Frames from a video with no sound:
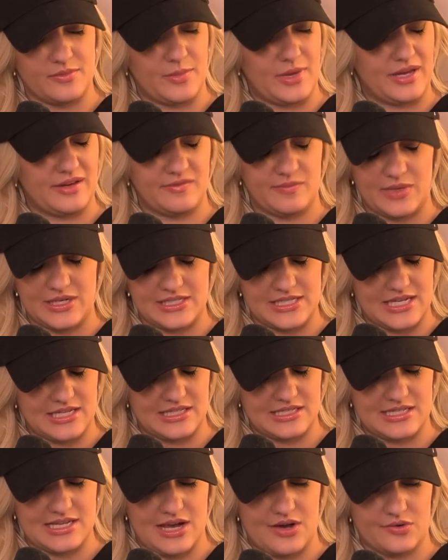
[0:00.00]
It may have been
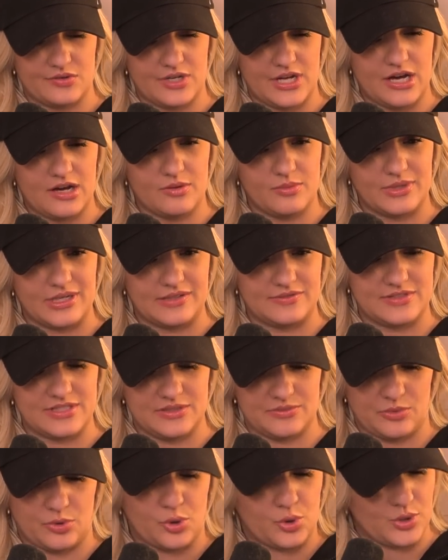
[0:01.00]
taken down now, but I've
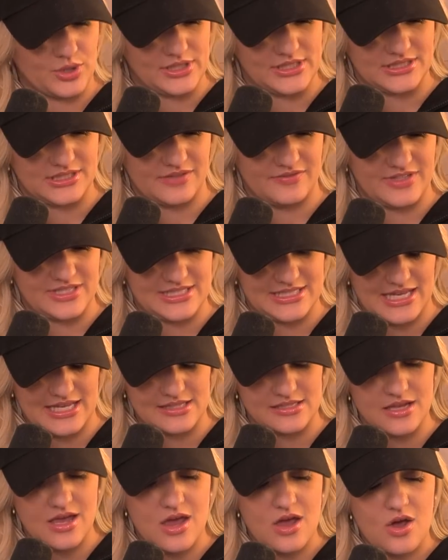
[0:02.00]
seen recordings of it
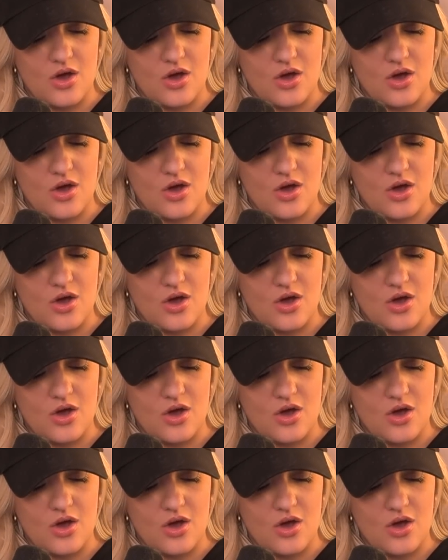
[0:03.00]
since,